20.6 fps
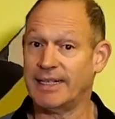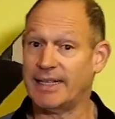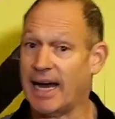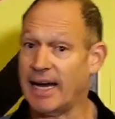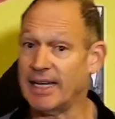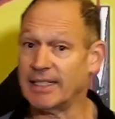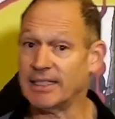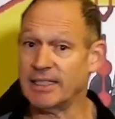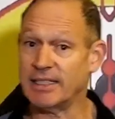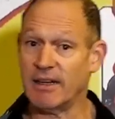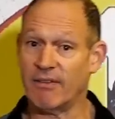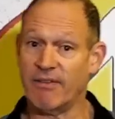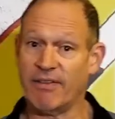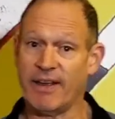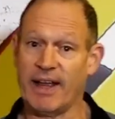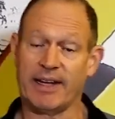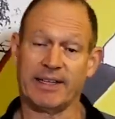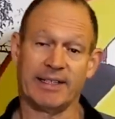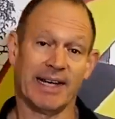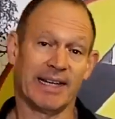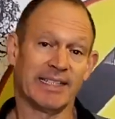Doesn't
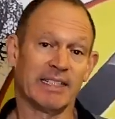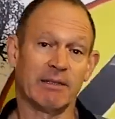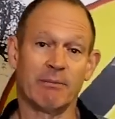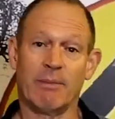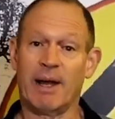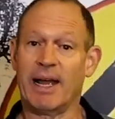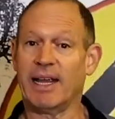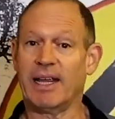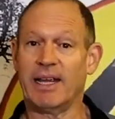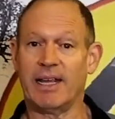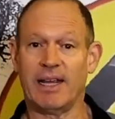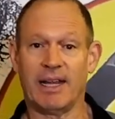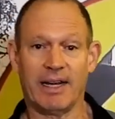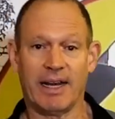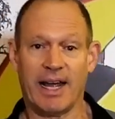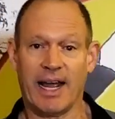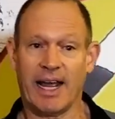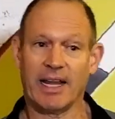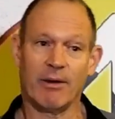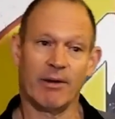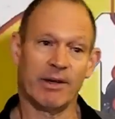affect, doesn't make it
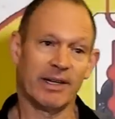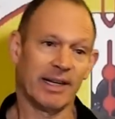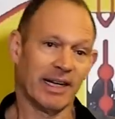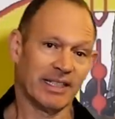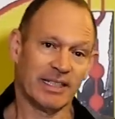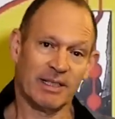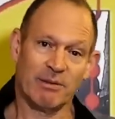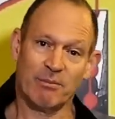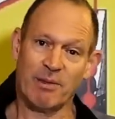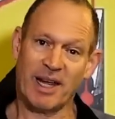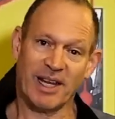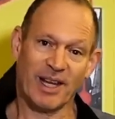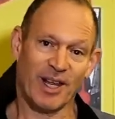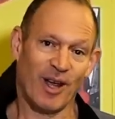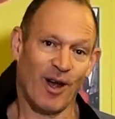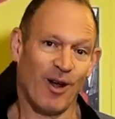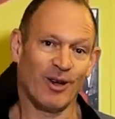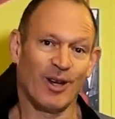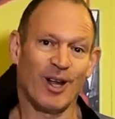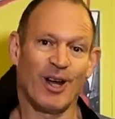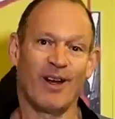inaccurate, doesn't make your
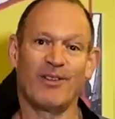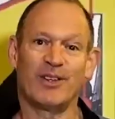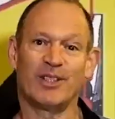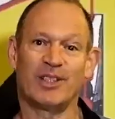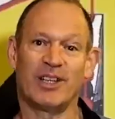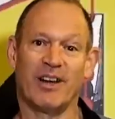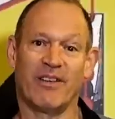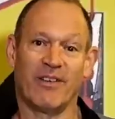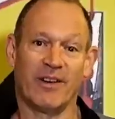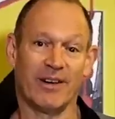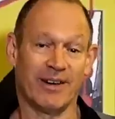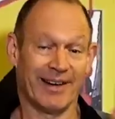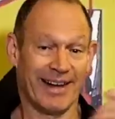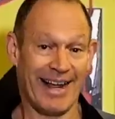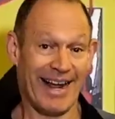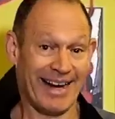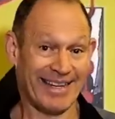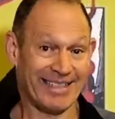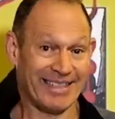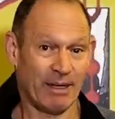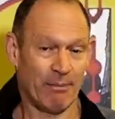holdovers different,
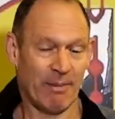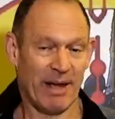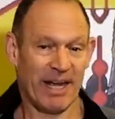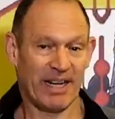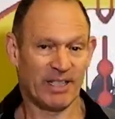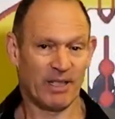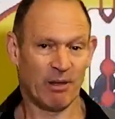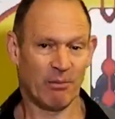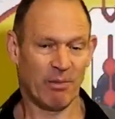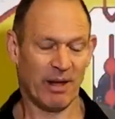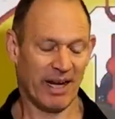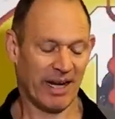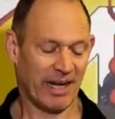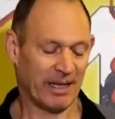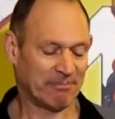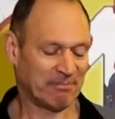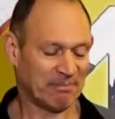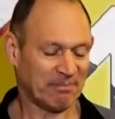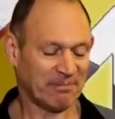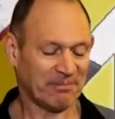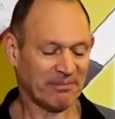actually makes it
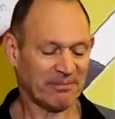better,